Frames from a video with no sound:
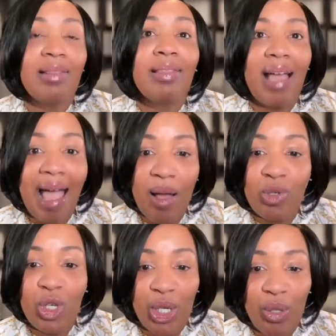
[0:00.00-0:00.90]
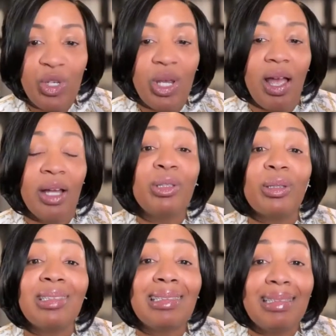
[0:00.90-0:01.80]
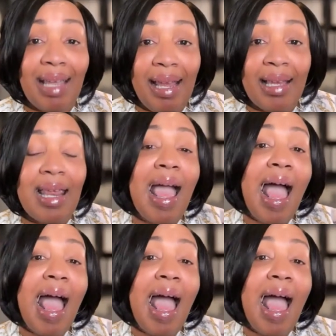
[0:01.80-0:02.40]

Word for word: allows you to understand